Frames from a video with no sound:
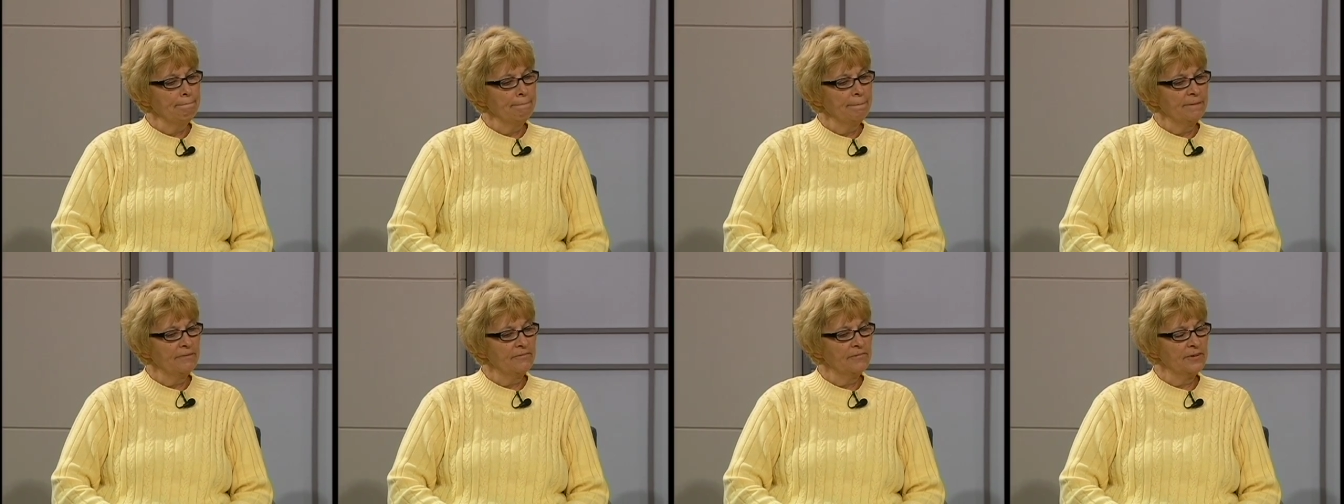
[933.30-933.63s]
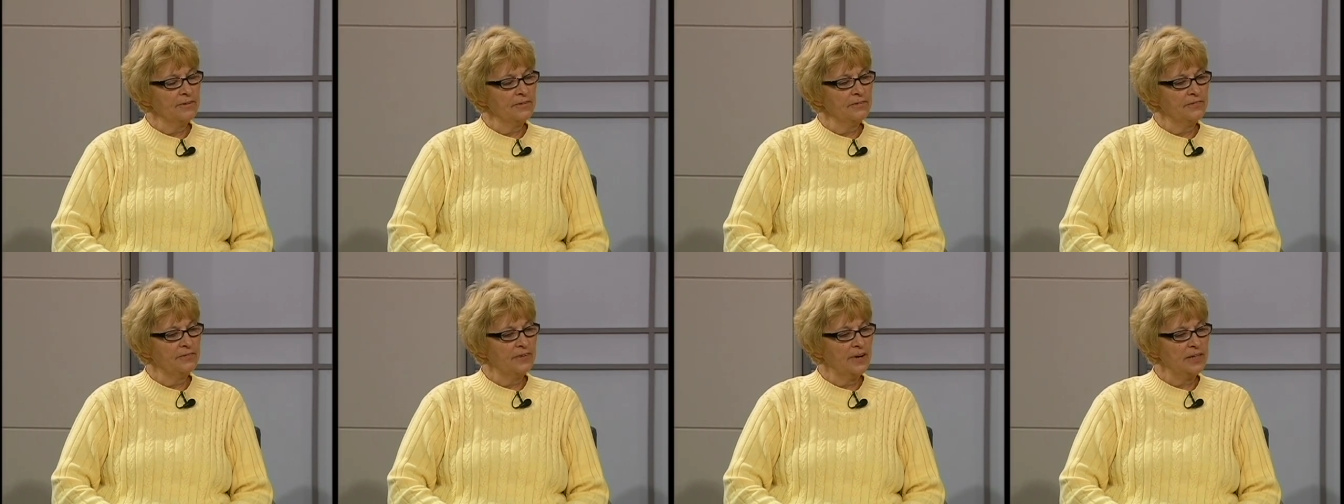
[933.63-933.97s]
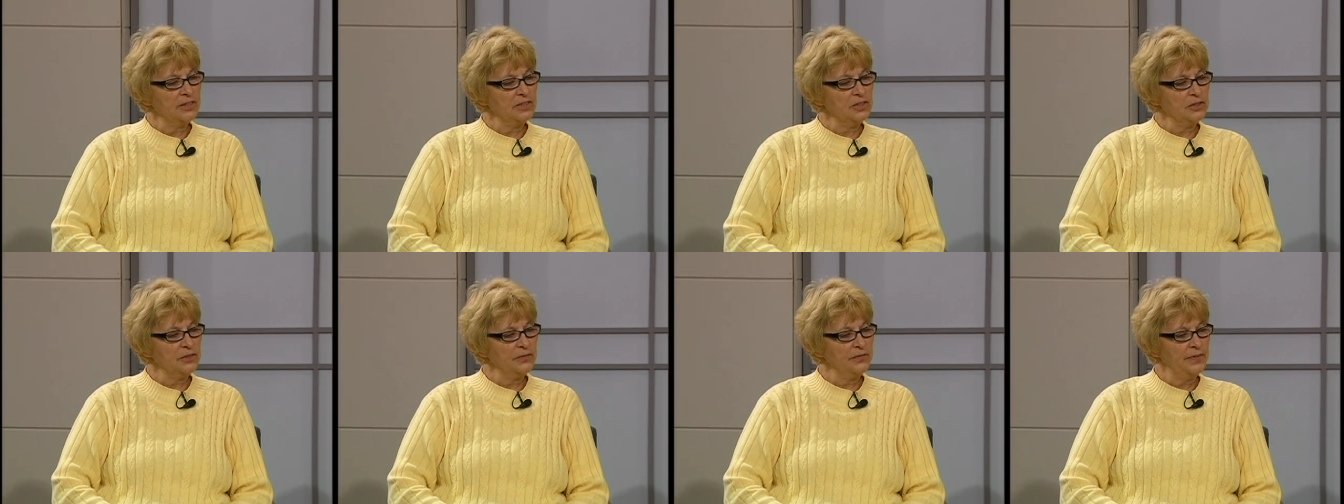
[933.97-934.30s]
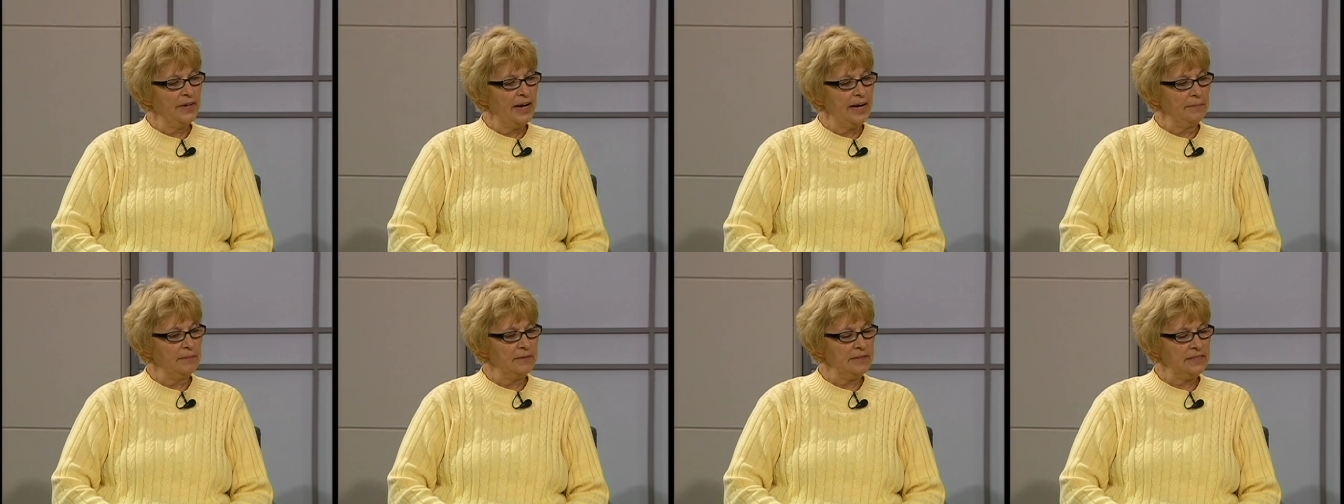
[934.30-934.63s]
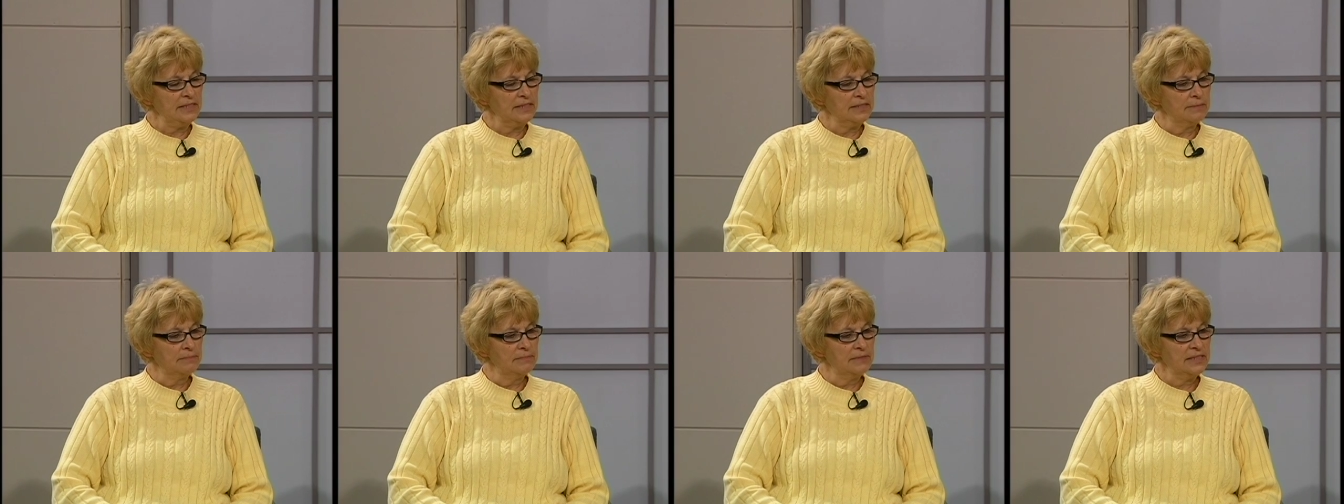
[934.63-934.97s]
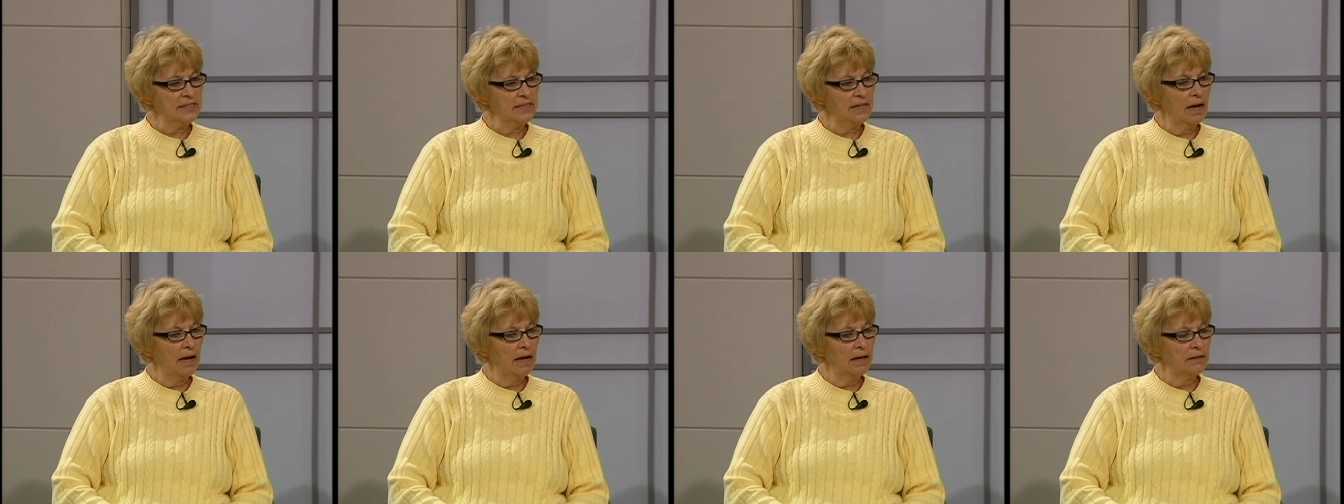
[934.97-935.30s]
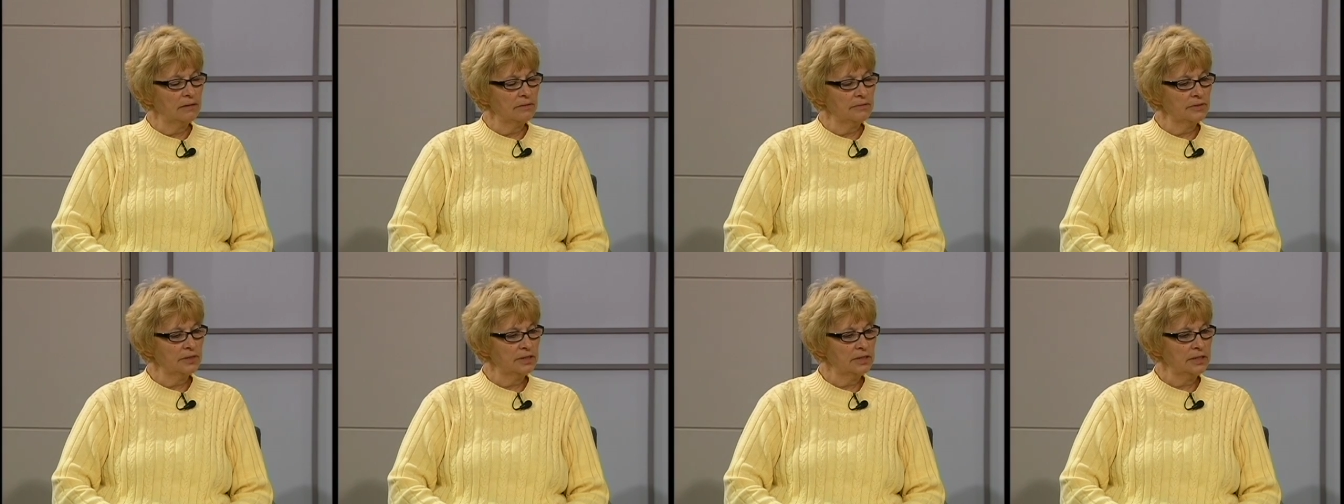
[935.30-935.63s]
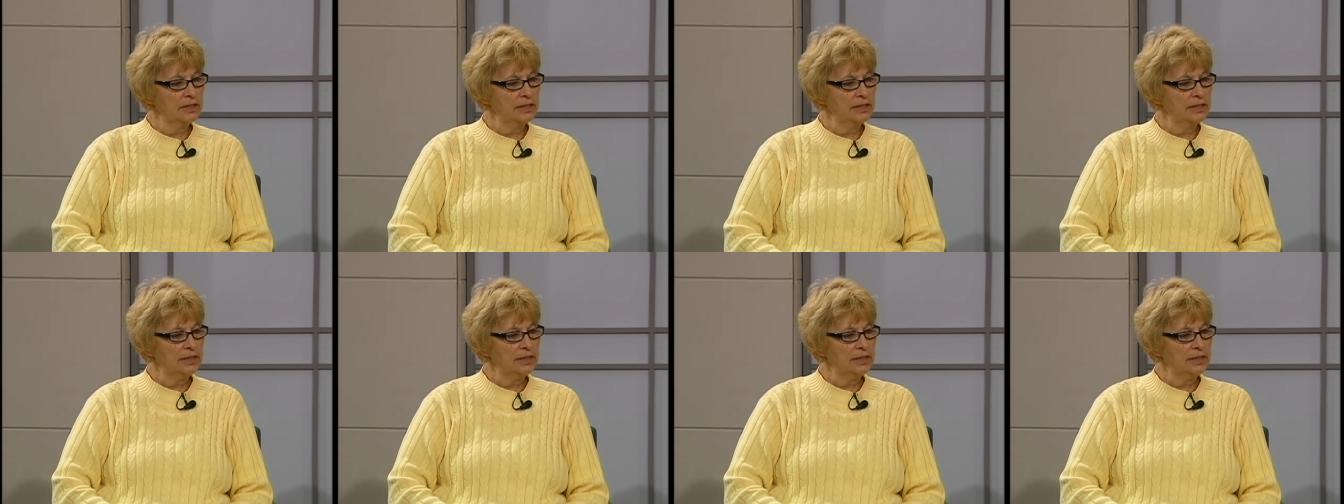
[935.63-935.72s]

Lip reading: For the foster families themselves,